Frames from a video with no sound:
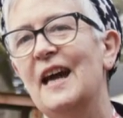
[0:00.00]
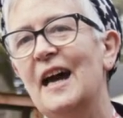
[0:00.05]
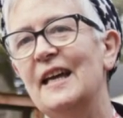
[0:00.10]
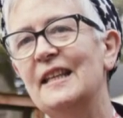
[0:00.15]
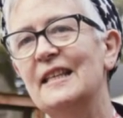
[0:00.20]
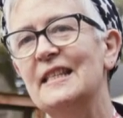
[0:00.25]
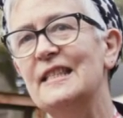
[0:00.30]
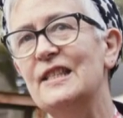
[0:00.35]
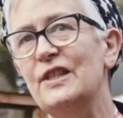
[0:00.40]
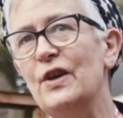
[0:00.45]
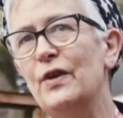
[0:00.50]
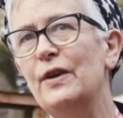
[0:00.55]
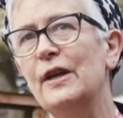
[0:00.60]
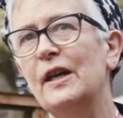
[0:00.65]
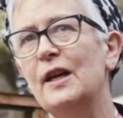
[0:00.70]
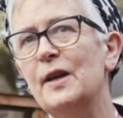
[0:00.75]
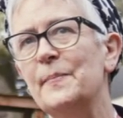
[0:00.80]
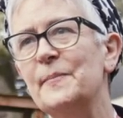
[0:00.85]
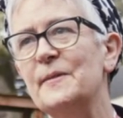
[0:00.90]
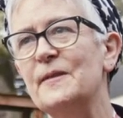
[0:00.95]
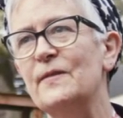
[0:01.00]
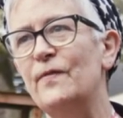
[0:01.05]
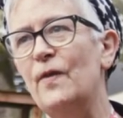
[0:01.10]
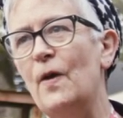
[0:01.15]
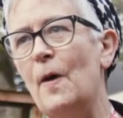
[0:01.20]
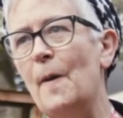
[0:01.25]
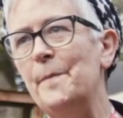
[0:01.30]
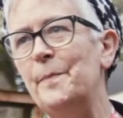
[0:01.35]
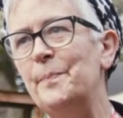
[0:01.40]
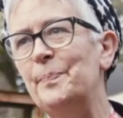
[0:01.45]
And the story comes
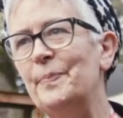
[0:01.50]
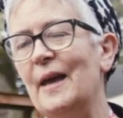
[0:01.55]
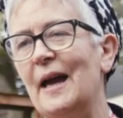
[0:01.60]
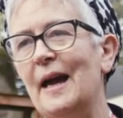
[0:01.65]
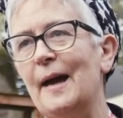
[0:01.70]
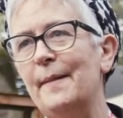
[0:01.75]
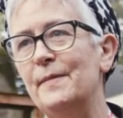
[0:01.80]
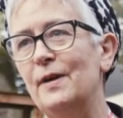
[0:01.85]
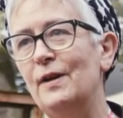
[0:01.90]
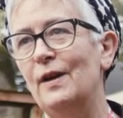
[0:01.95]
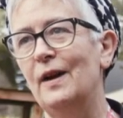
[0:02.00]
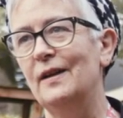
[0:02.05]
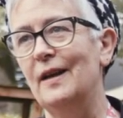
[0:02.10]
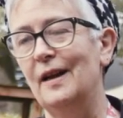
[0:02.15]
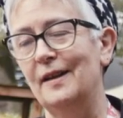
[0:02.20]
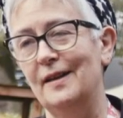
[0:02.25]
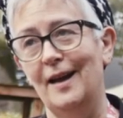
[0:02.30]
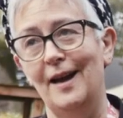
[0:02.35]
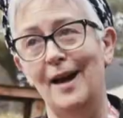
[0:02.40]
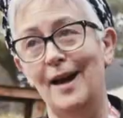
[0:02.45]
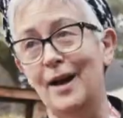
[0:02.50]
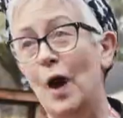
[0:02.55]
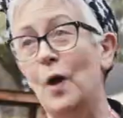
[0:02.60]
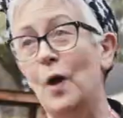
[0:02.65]
from um, a, an